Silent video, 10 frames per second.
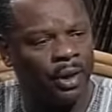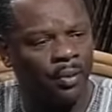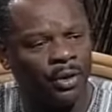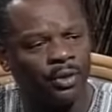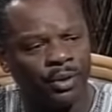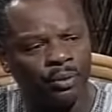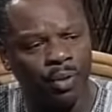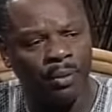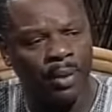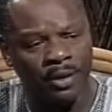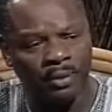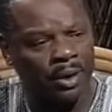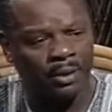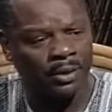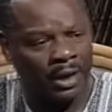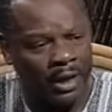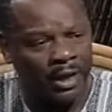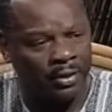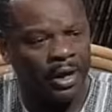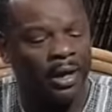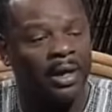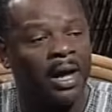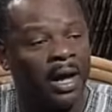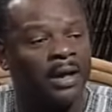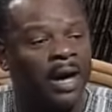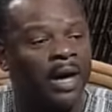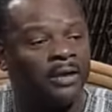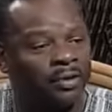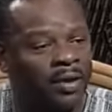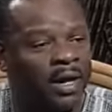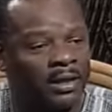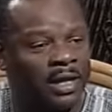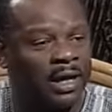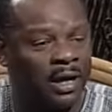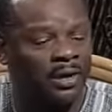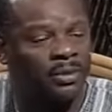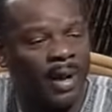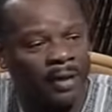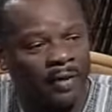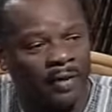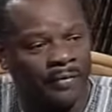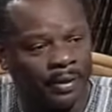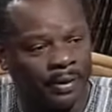which was more monumental than anything, and they had to try to take Egypt out of Africa.